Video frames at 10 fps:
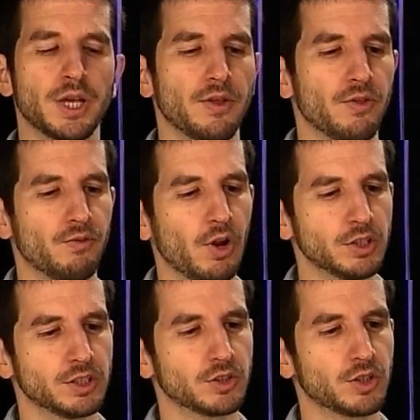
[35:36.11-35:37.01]
the velocity
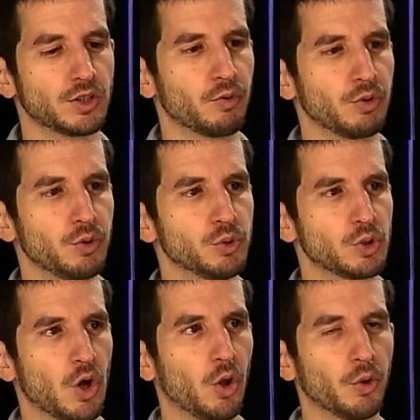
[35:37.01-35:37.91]
is going to be reduced
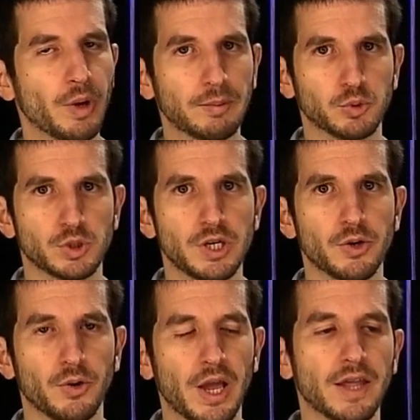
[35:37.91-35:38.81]
all the way up to
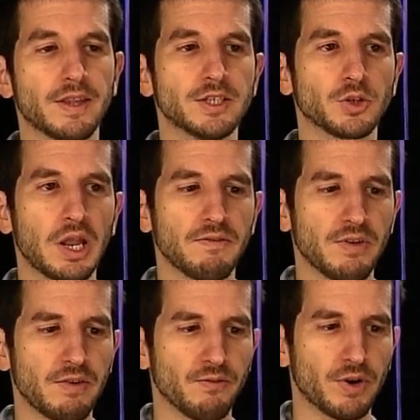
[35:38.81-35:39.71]
0, and then it's going to be
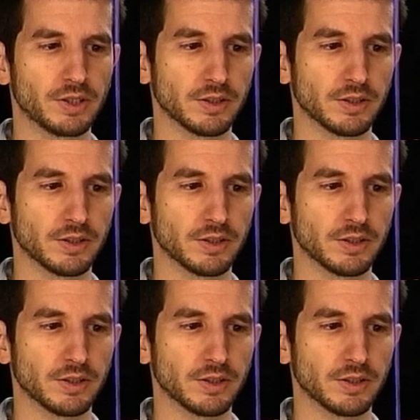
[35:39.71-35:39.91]
inverted.